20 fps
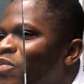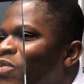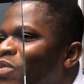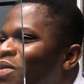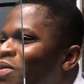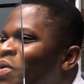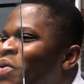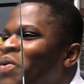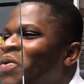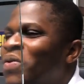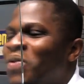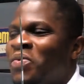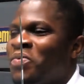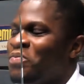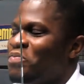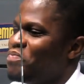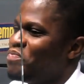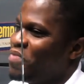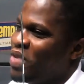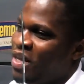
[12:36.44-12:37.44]
de bra
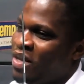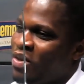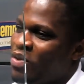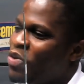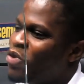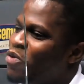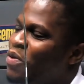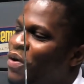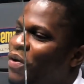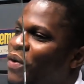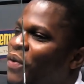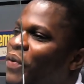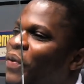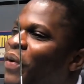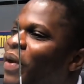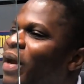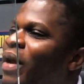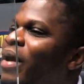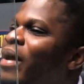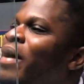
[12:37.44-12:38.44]
say wo ba fa
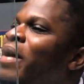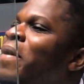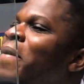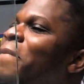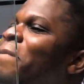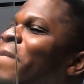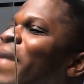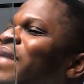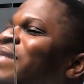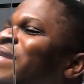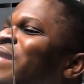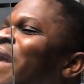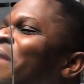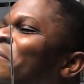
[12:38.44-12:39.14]
lawyers for